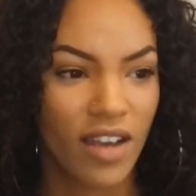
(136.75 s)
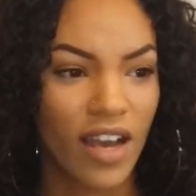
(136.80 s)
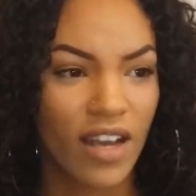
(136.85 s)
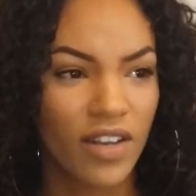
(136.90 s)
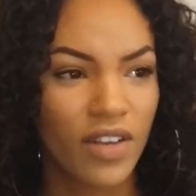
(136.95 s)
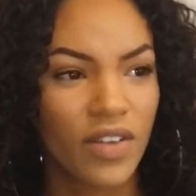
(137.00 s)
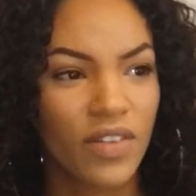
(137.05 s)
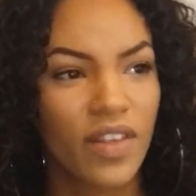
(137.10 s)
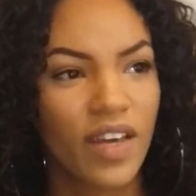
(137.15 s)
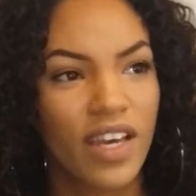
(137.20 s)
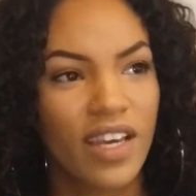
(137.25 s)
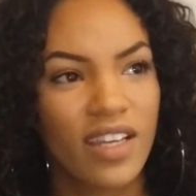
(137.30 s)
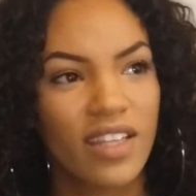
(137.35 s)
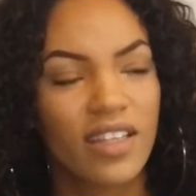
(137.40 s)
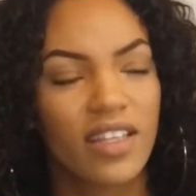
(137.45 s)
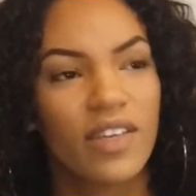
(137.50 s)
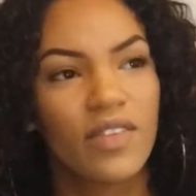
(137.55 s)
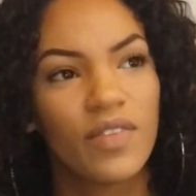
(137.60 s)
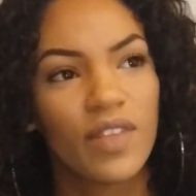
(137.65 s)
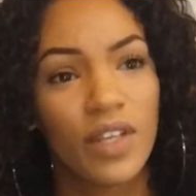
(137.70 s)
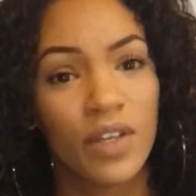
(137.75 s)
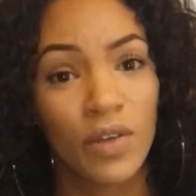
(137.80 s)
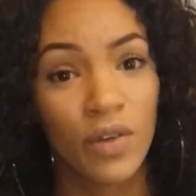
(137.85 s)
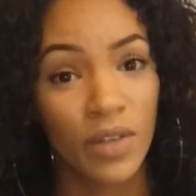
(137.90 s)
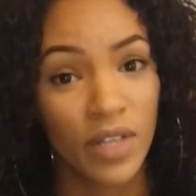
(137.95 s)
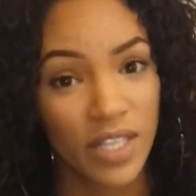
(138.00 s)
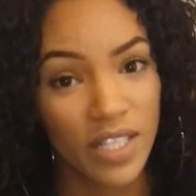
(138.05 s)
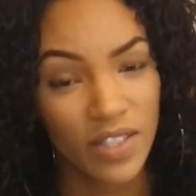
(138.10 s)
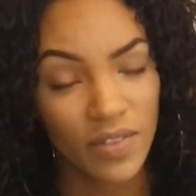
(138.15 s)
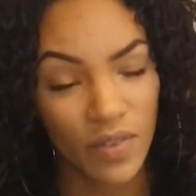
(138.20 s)
I know they lived in
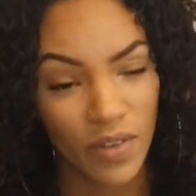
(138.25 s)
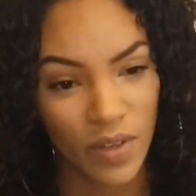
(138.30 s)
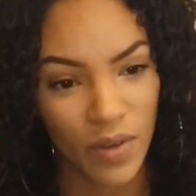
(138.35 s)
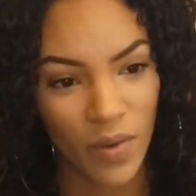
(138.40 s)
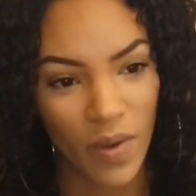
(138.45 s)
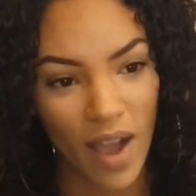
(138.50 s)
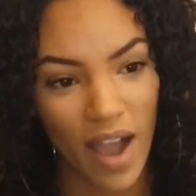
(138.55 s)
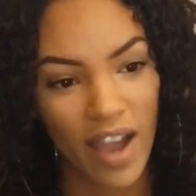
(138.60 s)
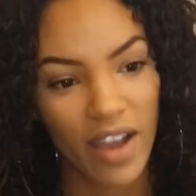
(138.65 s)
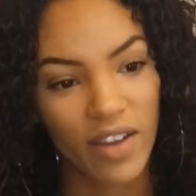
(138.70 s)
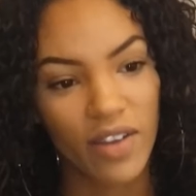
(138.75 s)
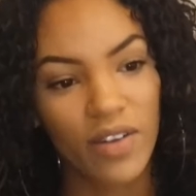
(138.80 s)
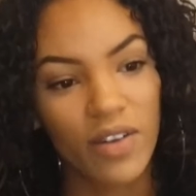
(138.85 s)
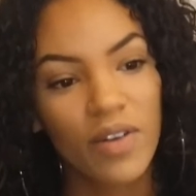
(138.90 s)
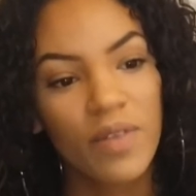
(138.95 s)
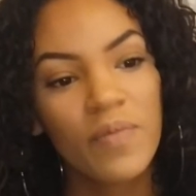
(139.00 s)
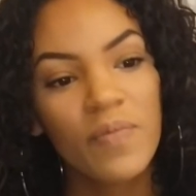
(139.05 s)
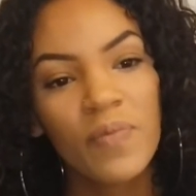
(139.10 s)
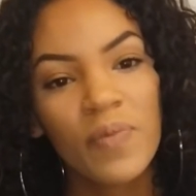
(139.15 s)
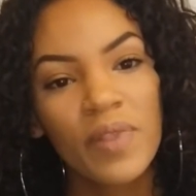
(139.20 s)
Greece for a while,